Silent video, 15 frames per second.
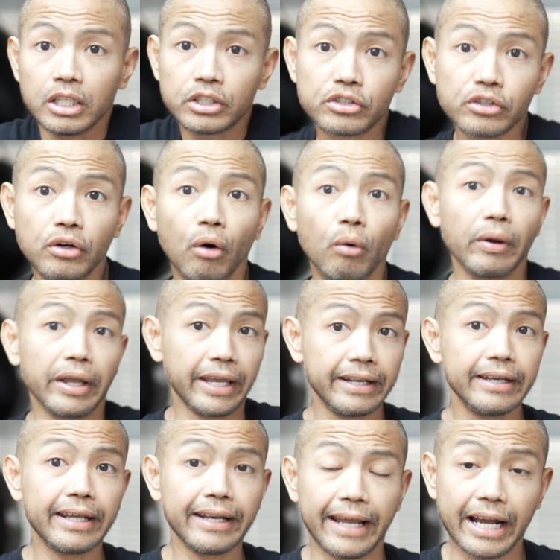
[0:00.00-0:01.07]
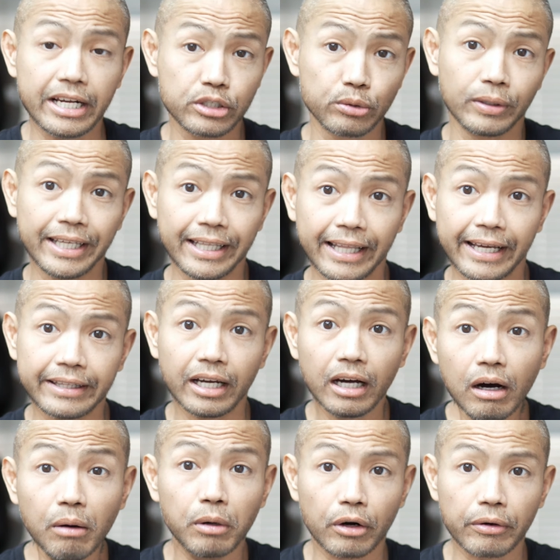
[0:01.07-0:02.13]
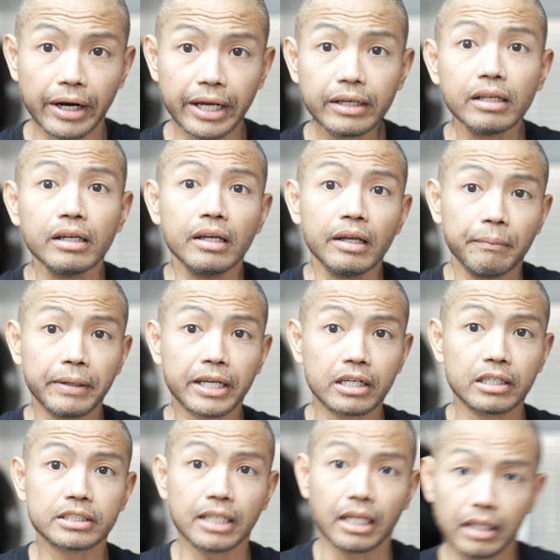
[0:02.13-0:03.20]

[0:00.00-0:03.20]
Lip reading: to go in and actually land the elbow, right? Because a